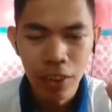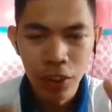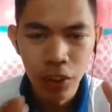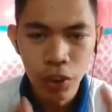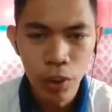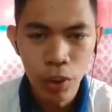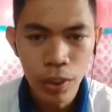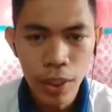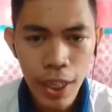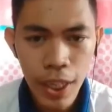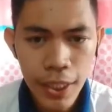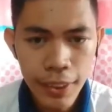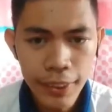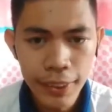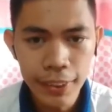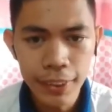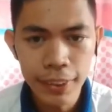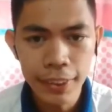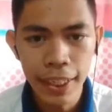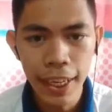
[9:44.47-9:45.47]
So last
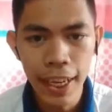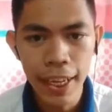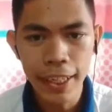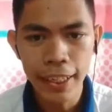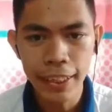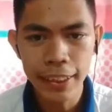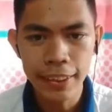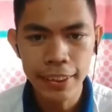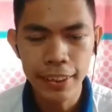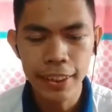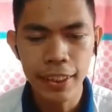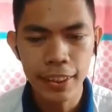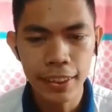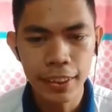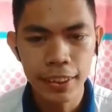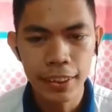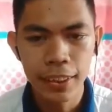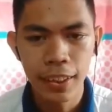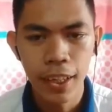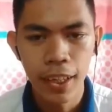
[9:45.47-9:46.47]
is the Annex 6.
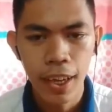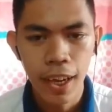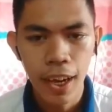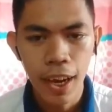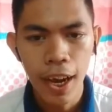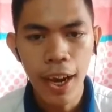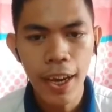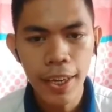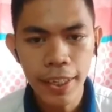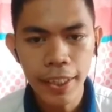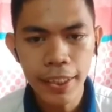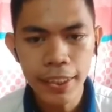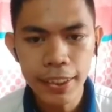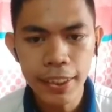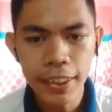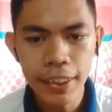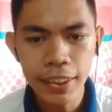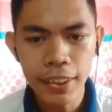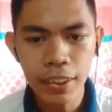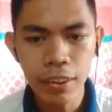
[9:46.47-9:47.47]
Annex
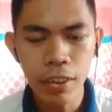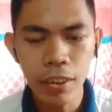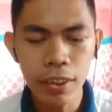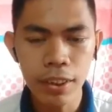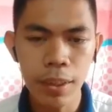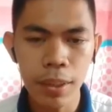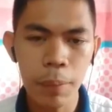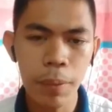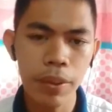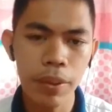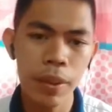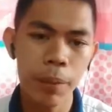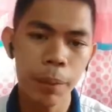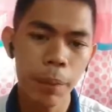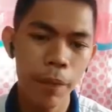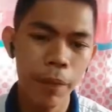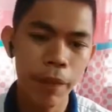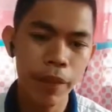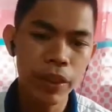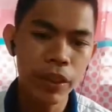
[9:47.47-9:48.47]
6 talks about the
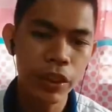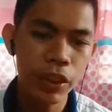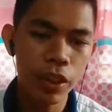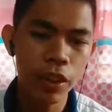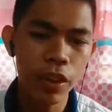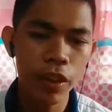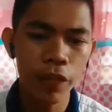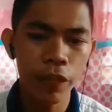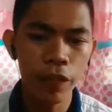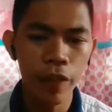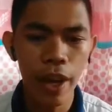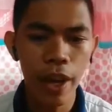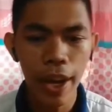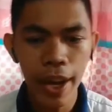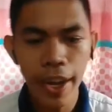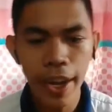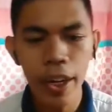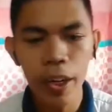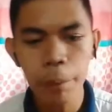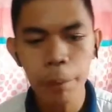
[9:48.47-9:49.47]
prevention of
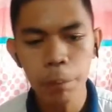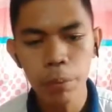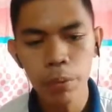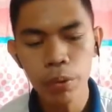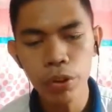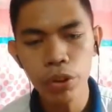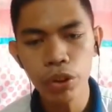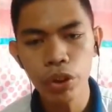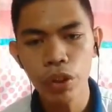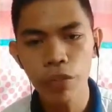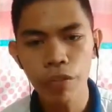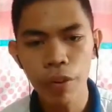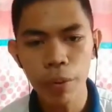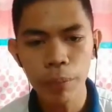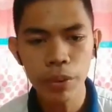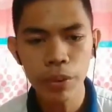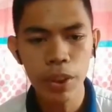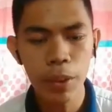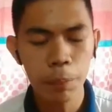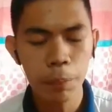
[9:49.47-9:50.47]
air pollution
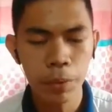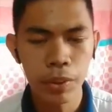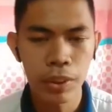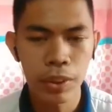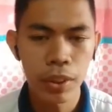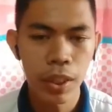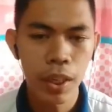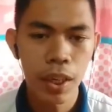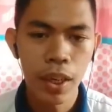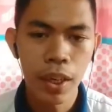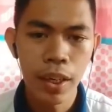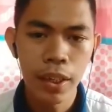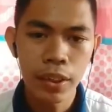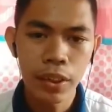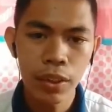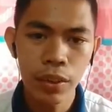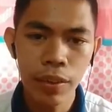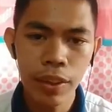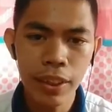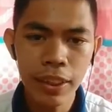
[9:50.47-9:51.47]
from ships.
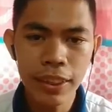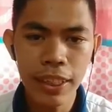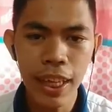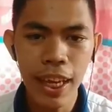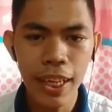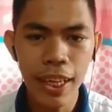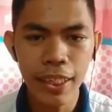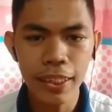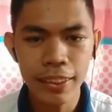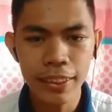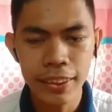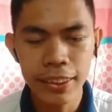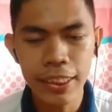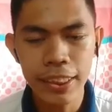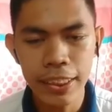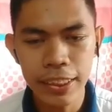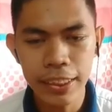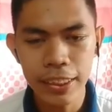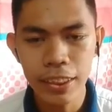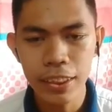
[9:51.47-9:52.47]
So this Annex
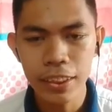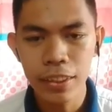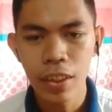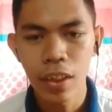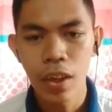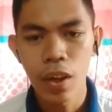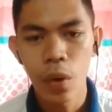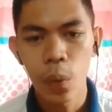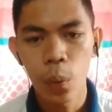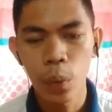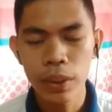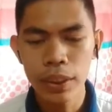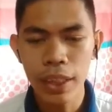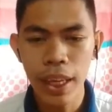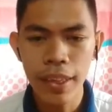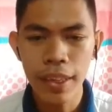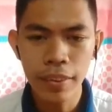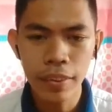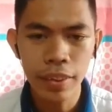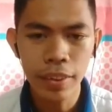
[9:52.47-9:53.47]
6 was
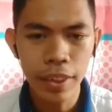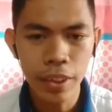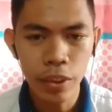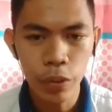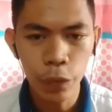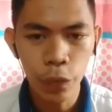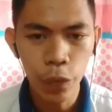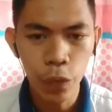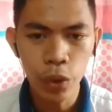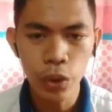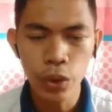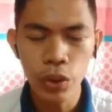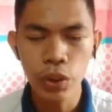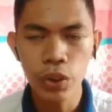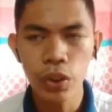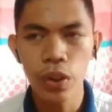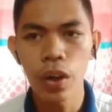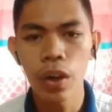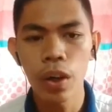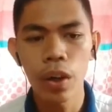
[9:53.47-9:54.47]
entered into
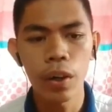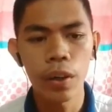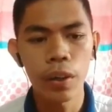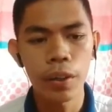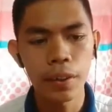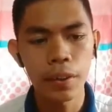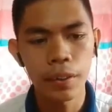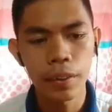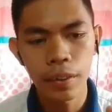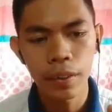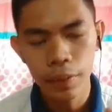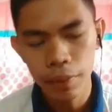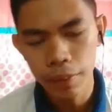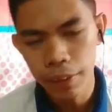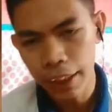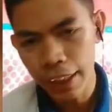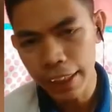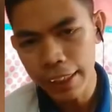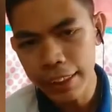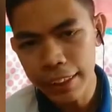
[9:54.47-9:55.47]
force on
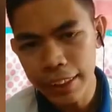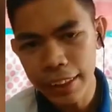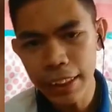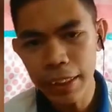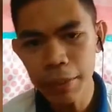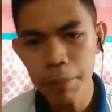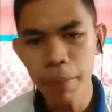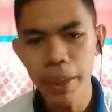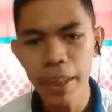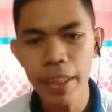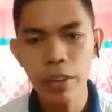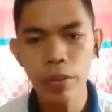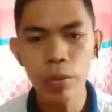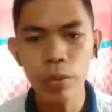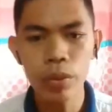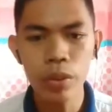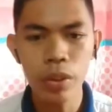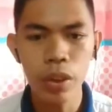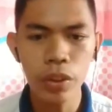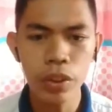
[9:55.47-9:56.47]
19 May
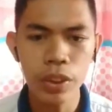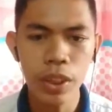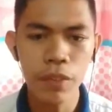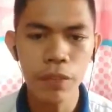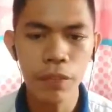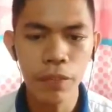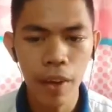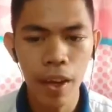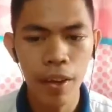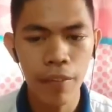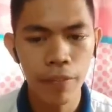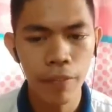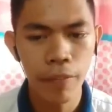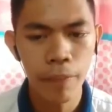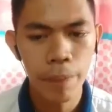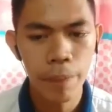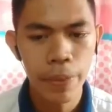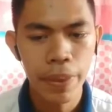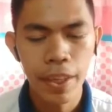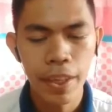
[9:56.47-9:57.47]
2005.
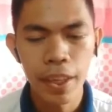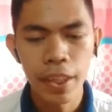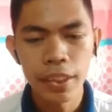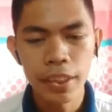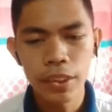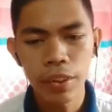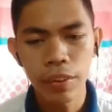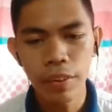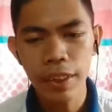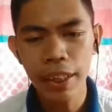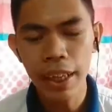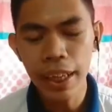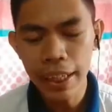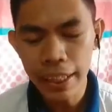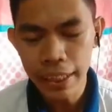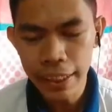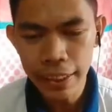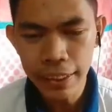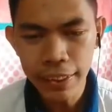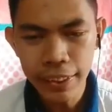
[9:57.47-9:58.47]
So
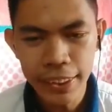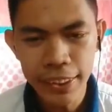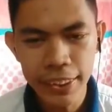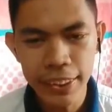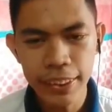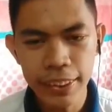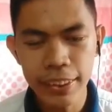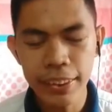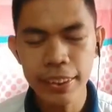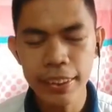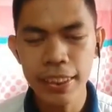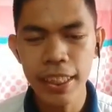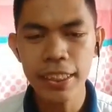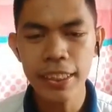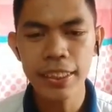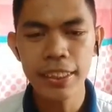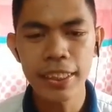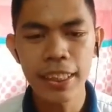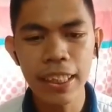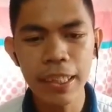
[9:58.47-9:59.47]
it
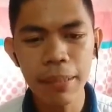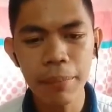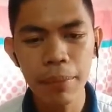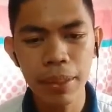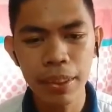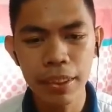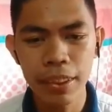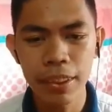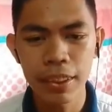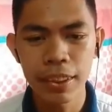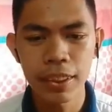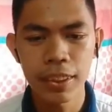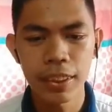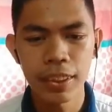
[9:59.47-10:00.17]
sets limits